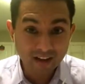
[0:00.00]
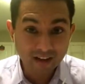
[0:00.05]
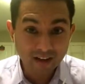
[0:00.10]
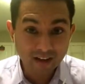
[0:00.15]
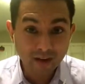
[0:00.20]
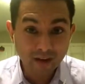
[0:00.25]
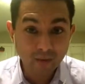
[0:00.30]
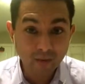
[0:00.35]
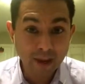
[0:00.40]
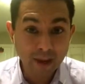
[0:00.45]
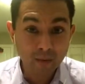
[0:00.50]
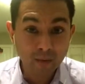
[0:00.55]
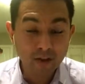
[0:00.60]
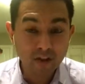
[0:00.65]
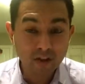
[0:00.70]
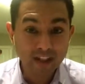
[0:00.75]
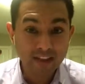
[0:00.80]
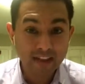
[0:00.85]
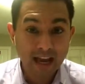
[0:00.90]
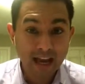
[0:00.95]
They were
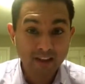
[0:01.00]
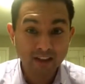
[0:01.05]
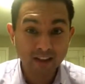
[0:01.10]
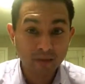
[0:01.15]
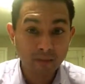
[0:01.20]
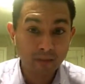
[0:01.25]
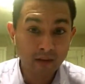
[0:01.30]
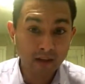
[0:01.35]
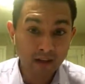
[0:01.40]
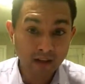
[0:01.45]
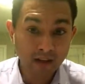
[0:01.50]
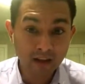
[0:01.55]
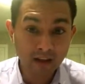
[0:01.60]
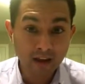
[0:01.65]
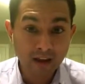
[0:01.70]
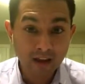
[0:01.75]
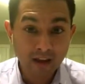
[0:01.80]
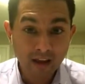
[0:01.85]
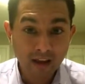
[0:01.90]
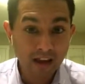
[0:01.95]
just actually being
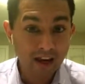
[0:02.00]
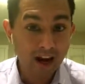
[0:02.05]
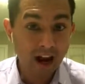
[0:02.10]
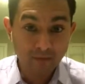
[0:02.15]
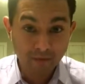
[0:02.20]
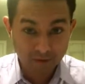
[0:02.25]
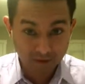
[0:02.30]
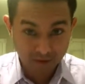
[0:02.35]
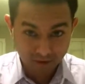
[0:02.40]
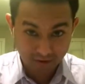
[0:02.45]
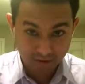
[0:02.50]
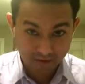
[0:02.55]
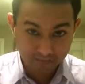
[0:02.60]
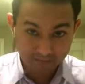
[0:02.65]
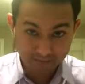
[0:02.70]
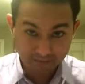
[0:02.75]
an officer.